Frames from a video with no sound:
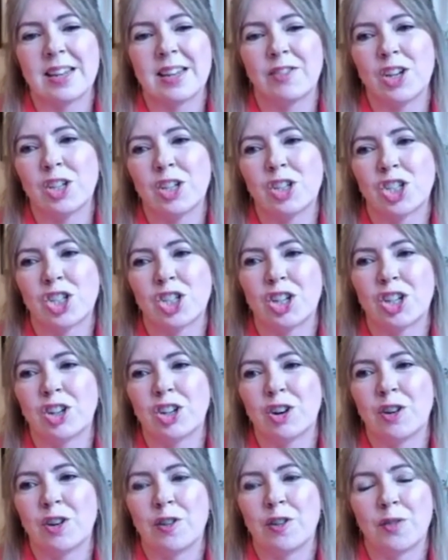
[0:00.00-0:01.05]

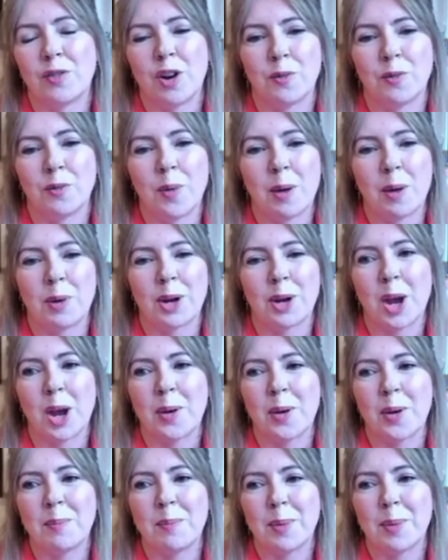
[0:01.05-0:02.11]
evolution of where we're
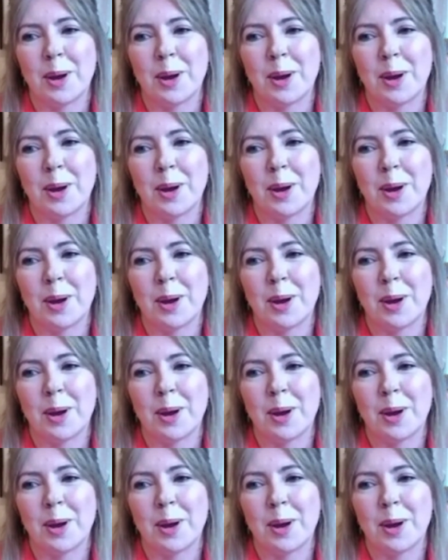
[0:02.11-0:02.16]
going.